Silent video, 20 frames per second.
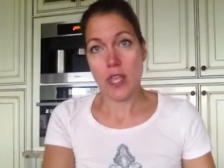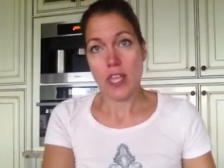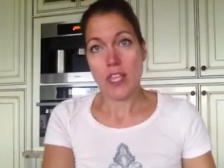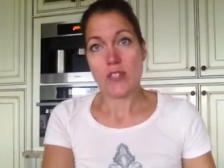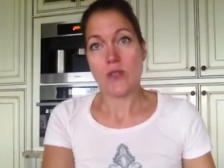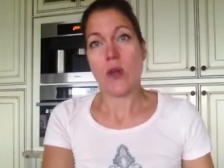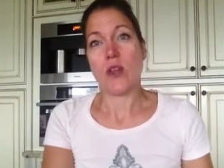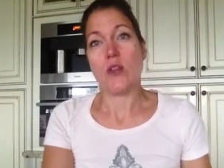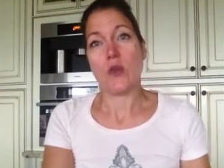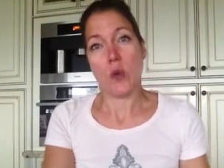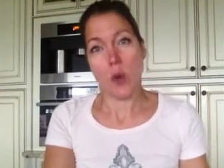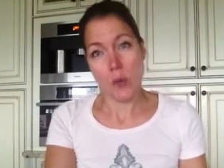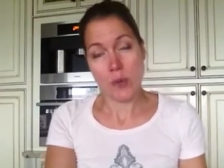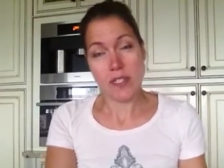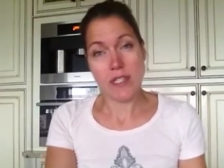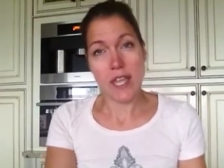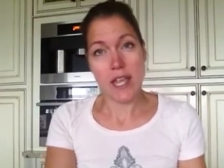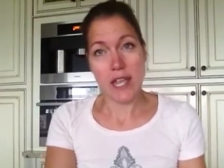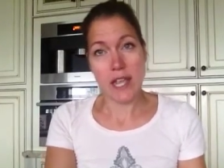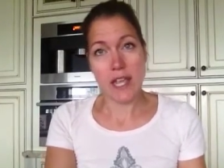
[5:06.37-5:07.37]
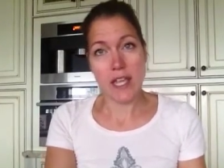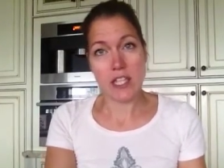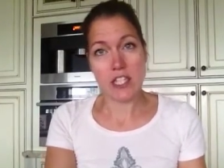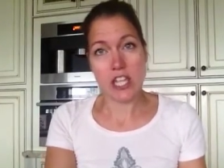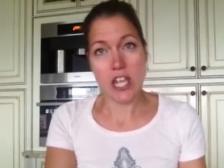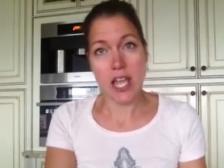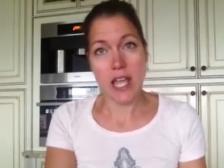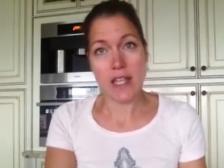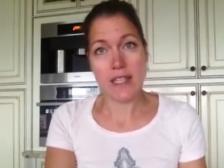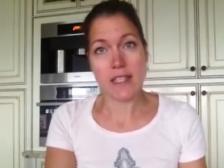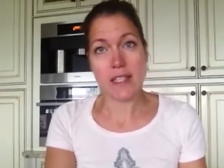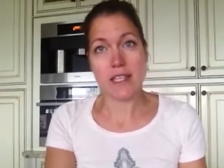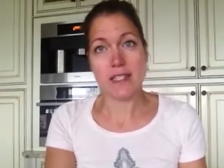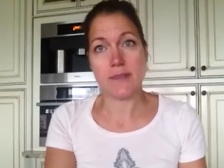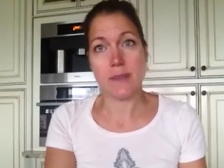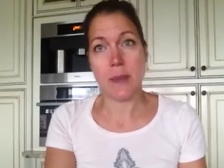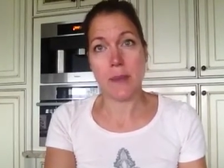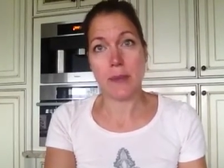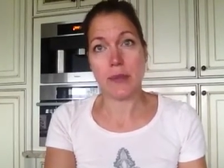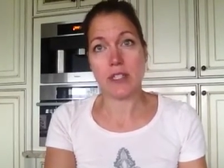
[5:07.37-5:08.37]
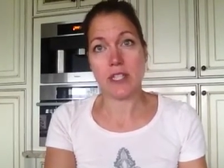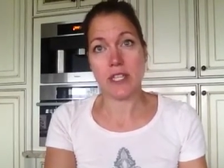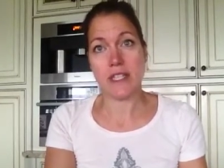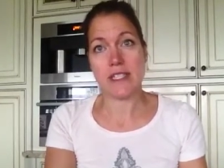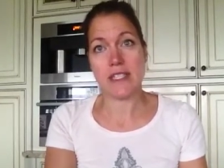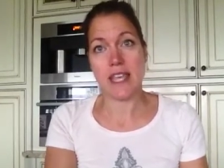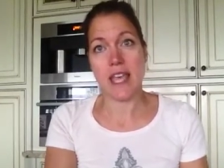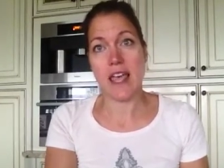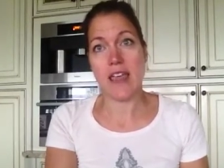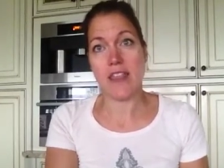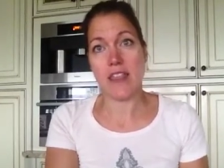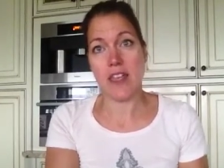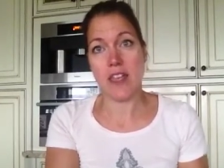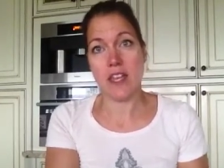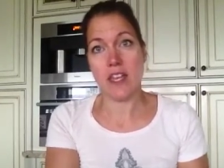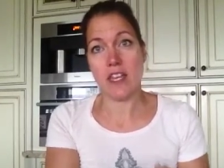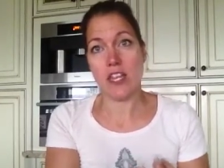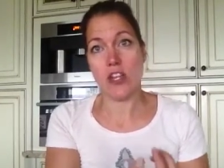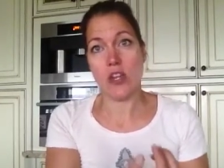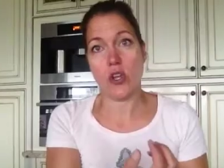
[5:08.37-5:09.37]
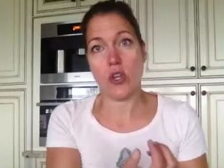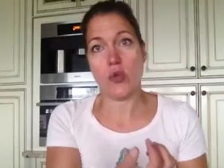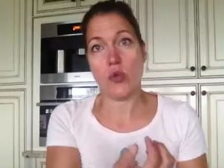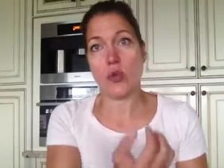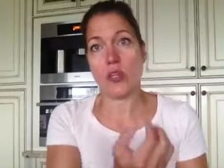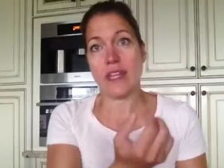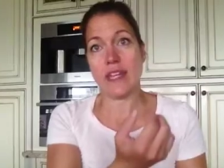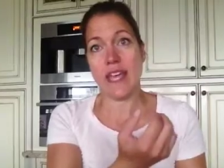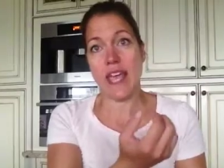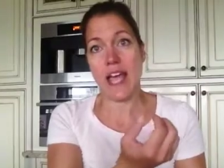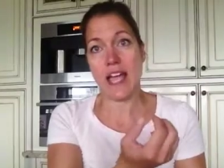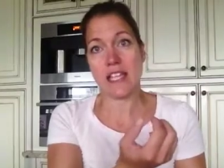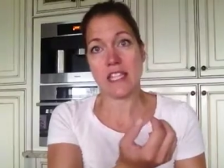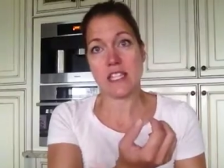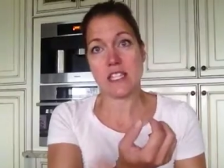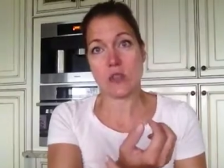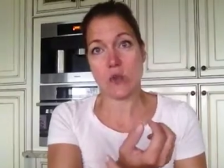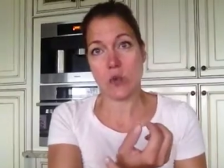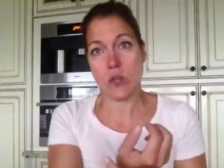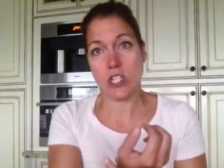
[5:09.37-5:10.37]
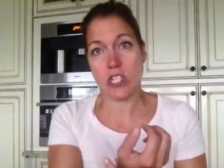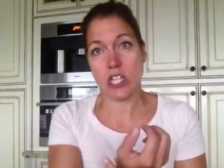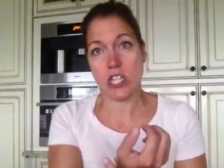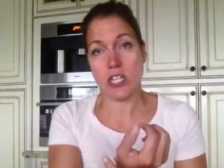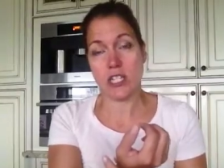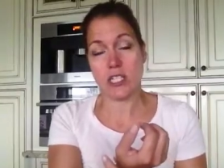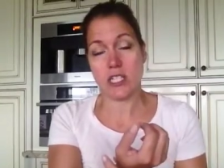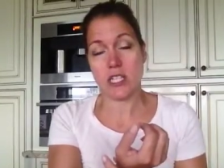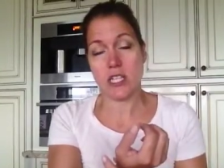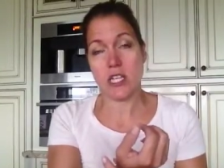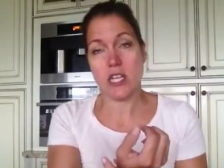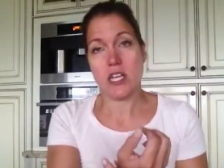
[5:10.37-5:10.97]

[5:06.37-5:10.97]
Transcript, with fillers: so I knew I was taking a chance because people did say that, you know, you really can't squish it.